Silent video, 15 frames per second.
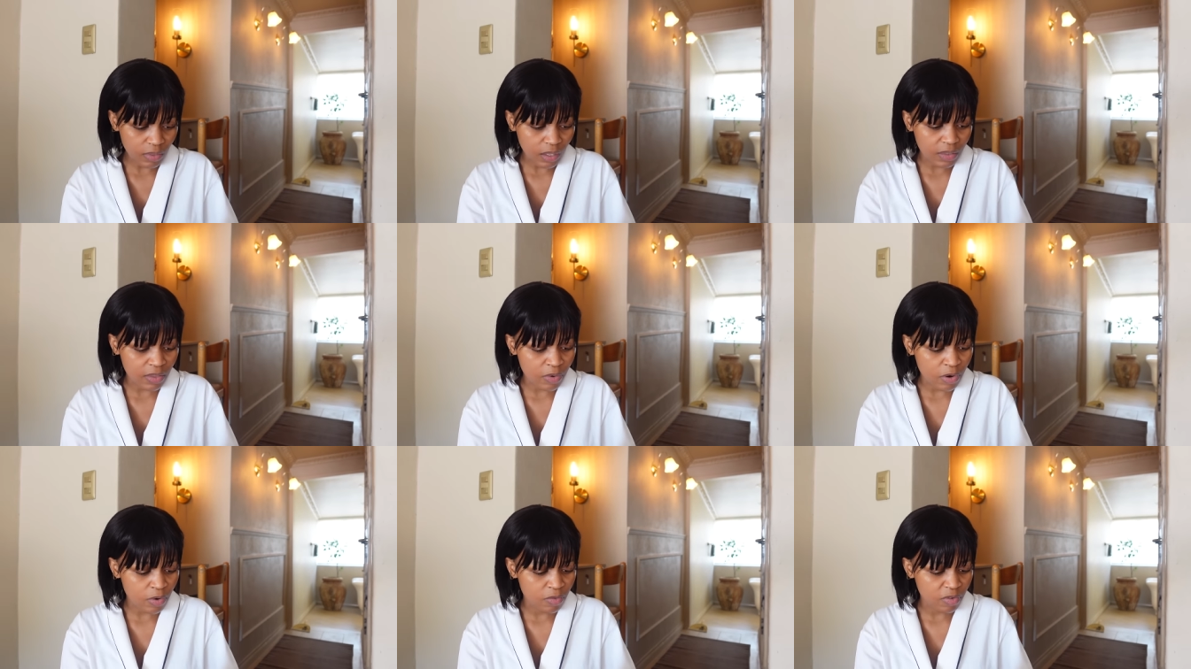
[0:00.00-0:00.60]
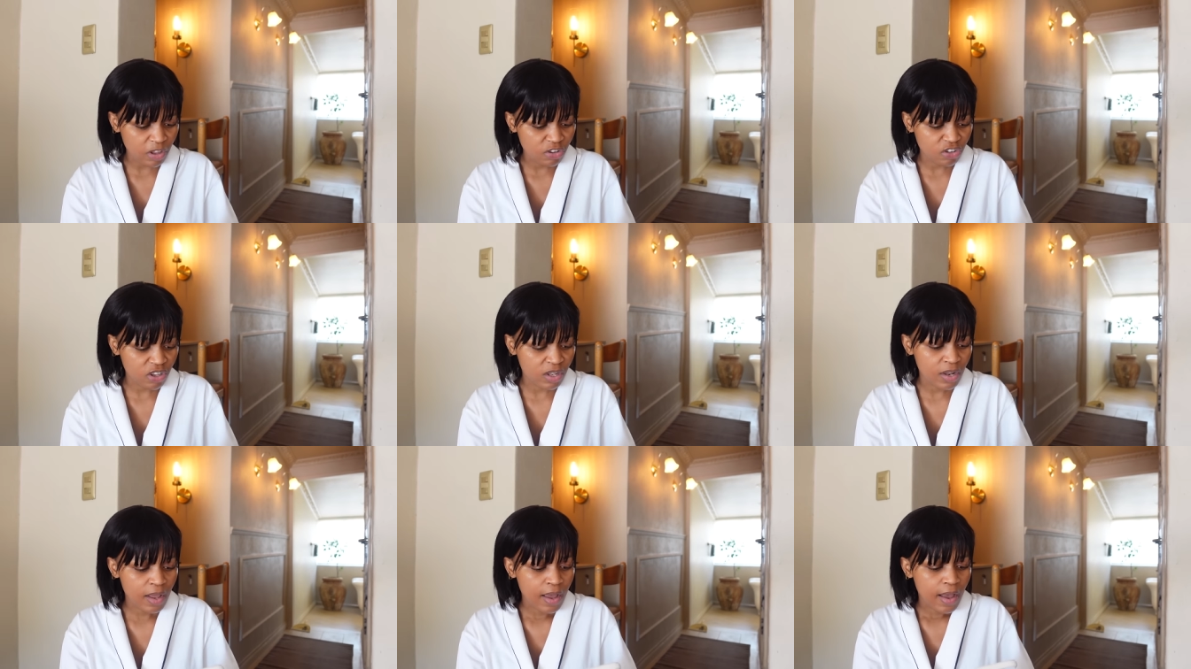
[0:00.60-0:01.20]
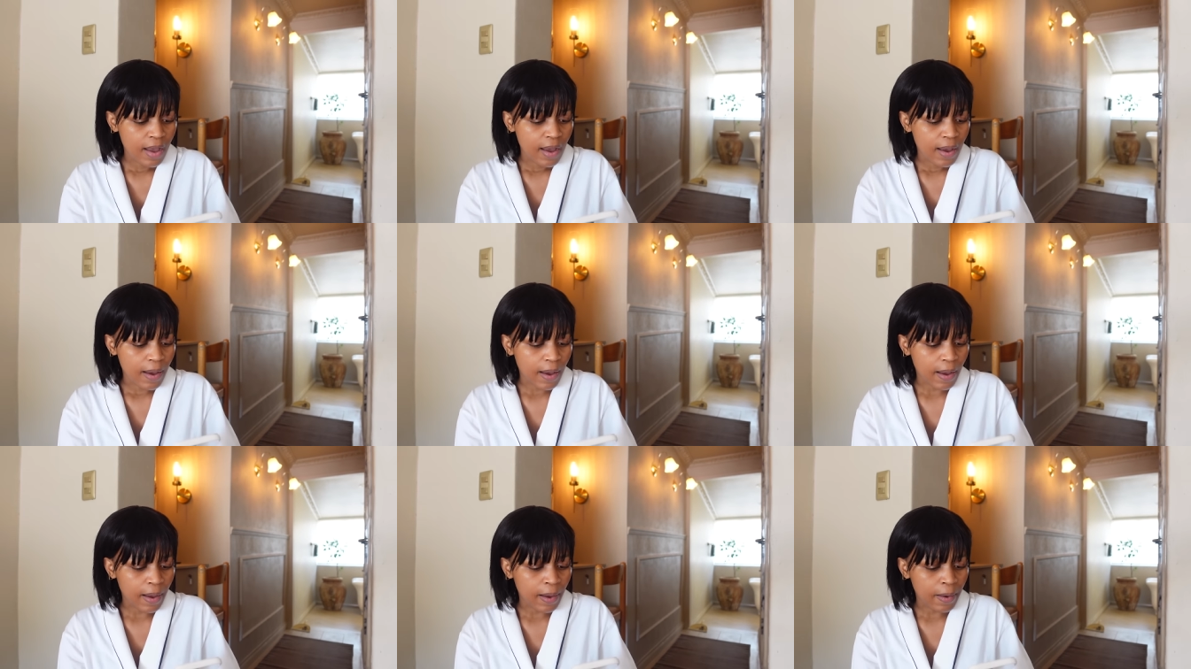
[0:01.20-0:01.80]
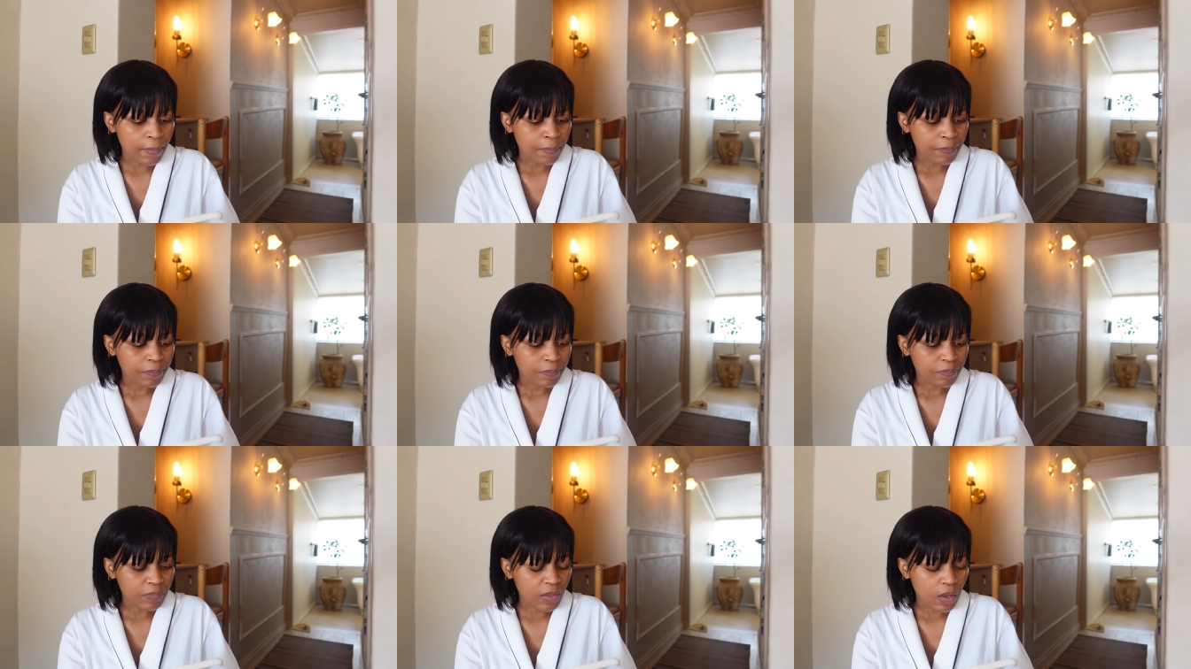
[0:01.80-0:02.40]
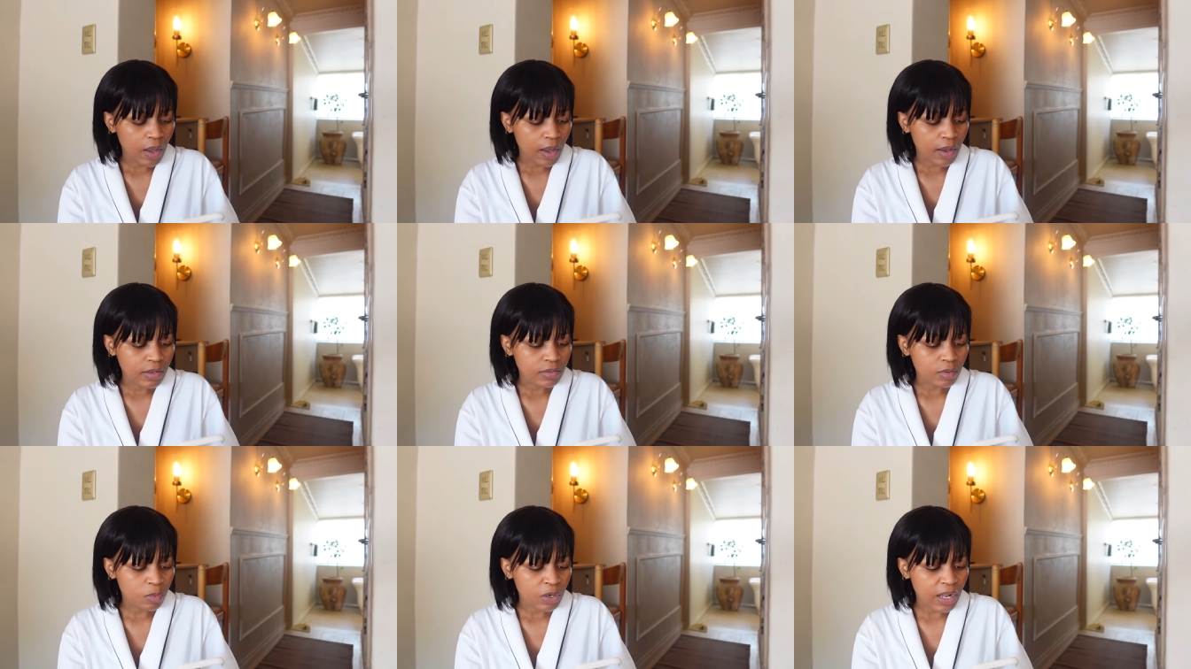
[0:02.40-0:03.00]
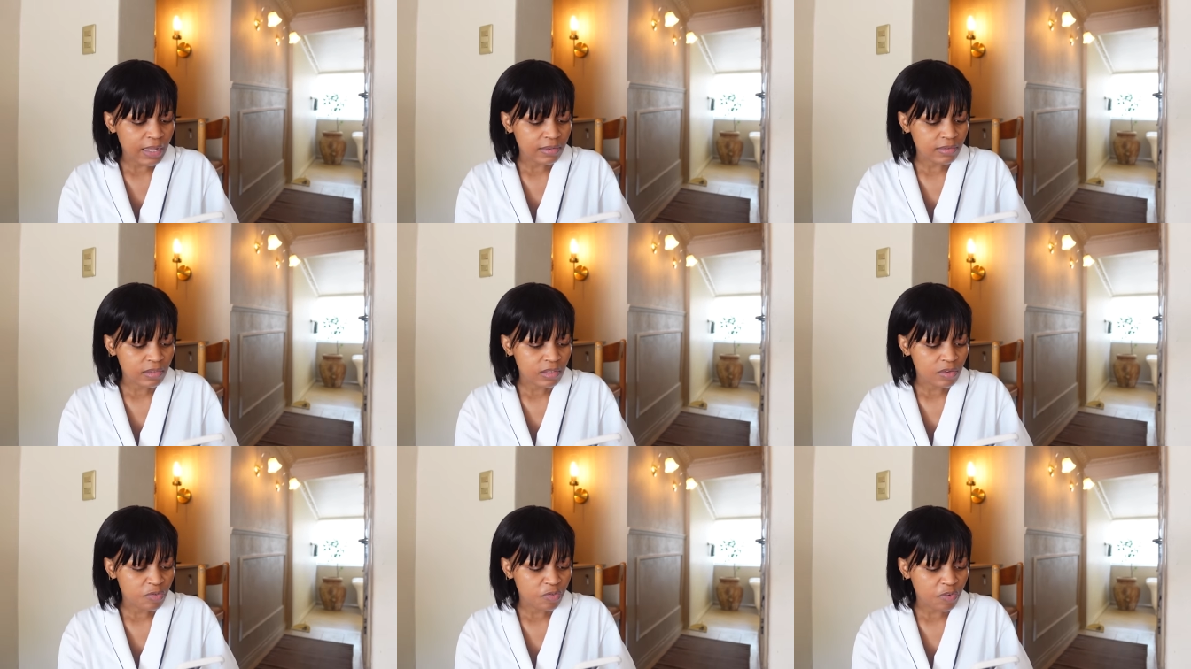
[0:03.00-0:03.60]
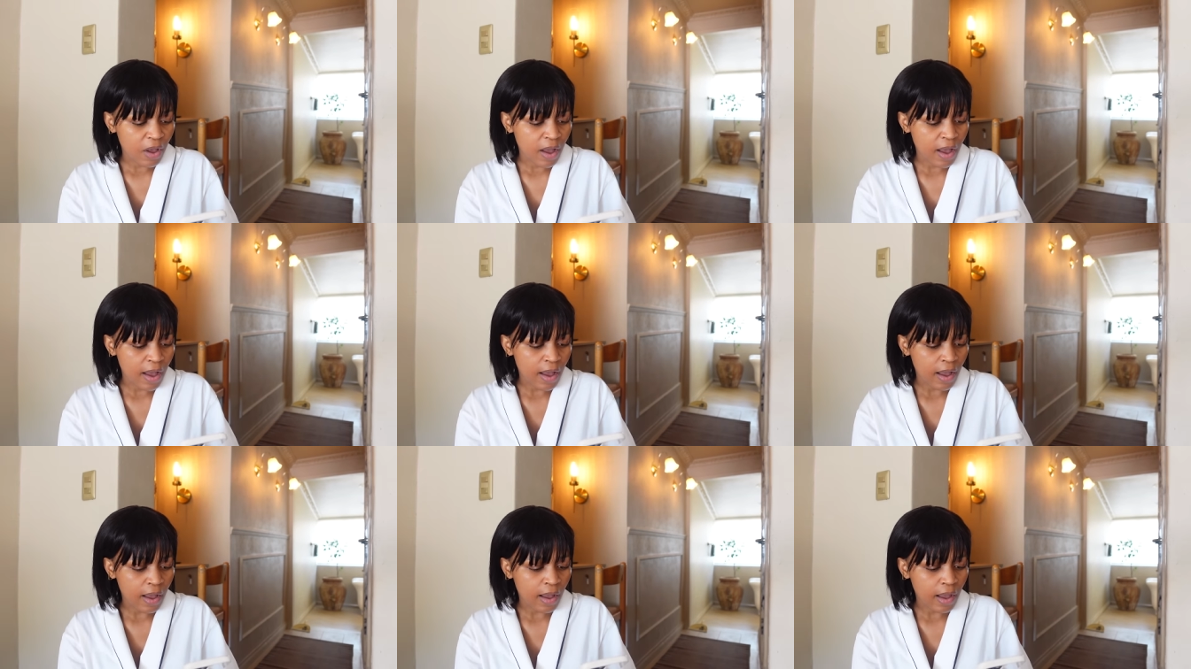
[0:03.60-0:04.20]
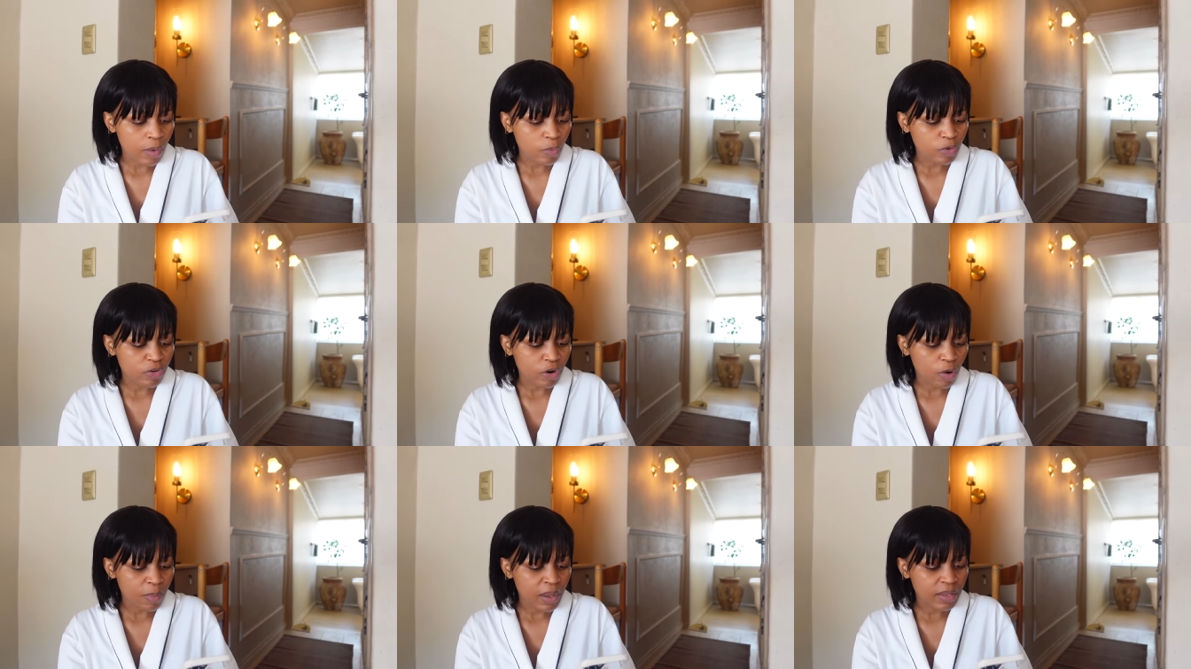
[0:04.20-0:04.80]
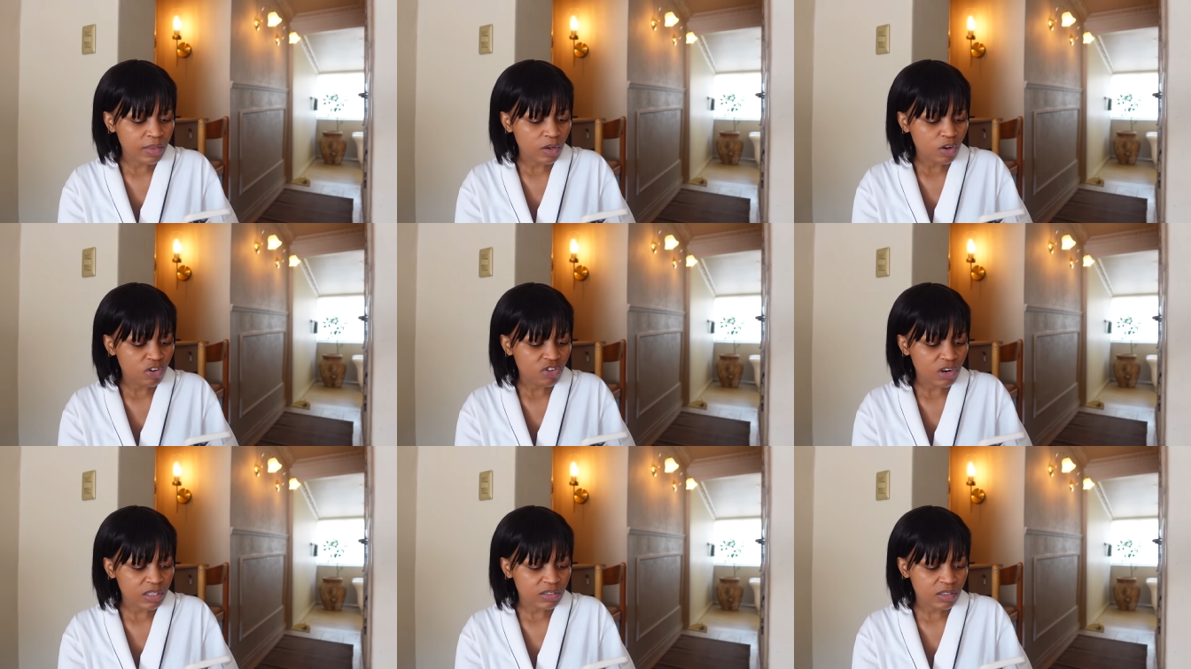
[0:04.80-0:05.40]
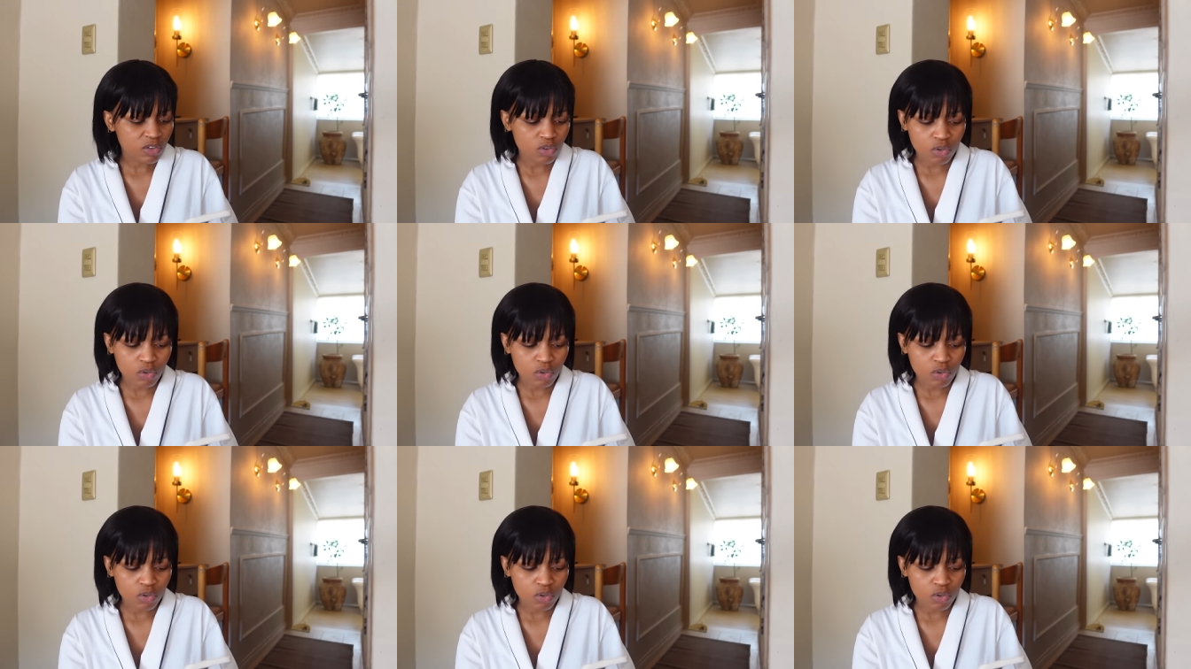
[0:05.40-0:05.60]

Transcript: the renovation. Um, someone asked if uh, I would recommend the contractors.